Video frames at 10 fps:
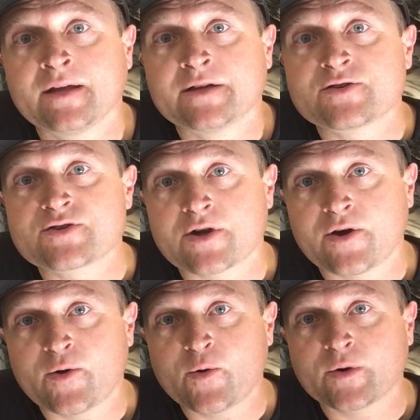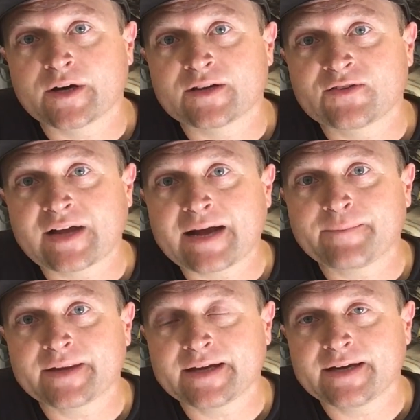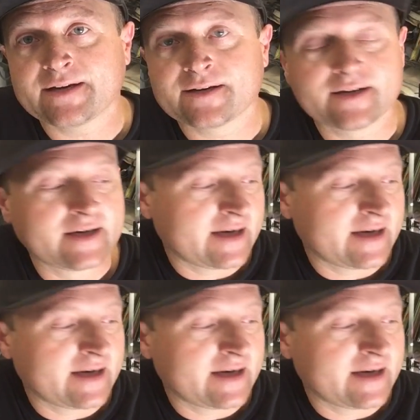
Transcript: So we're gonna stop there,